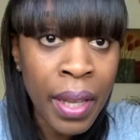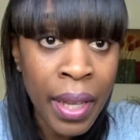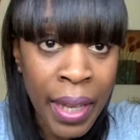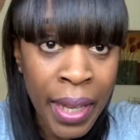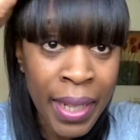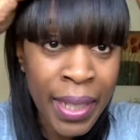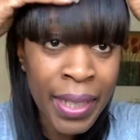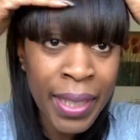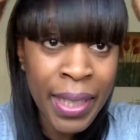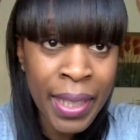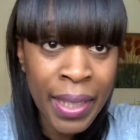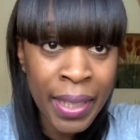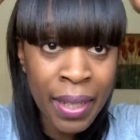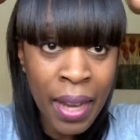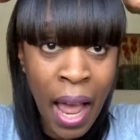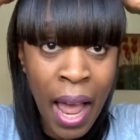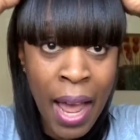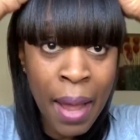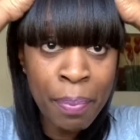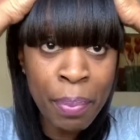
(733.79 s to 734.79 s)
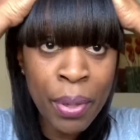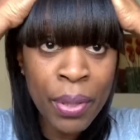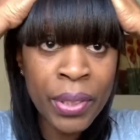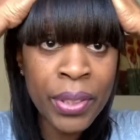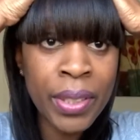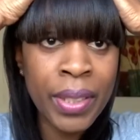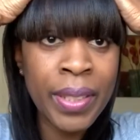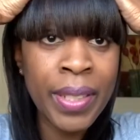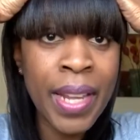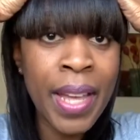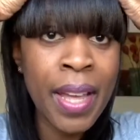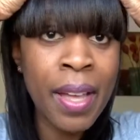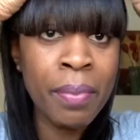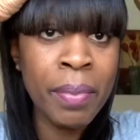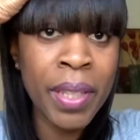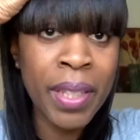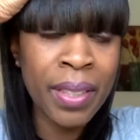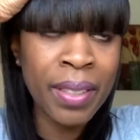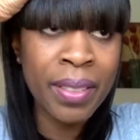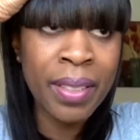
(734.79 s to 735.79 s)
And again, I push it down
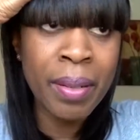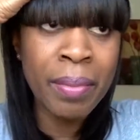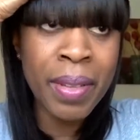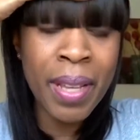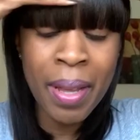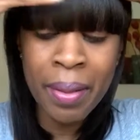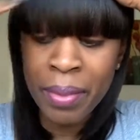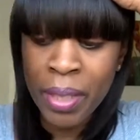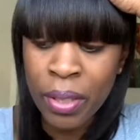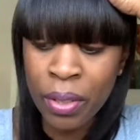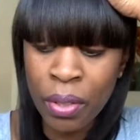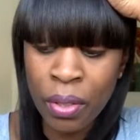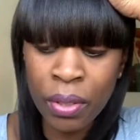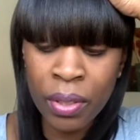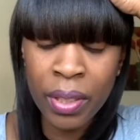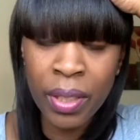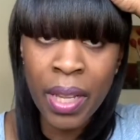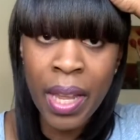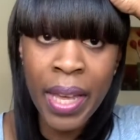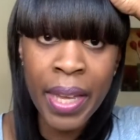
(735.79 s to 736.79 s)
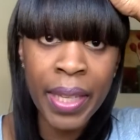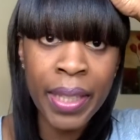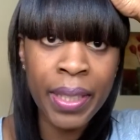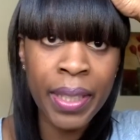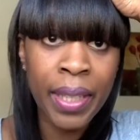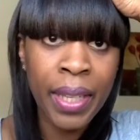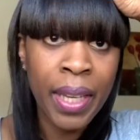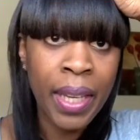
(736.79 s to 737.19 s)
because sometimes it looks like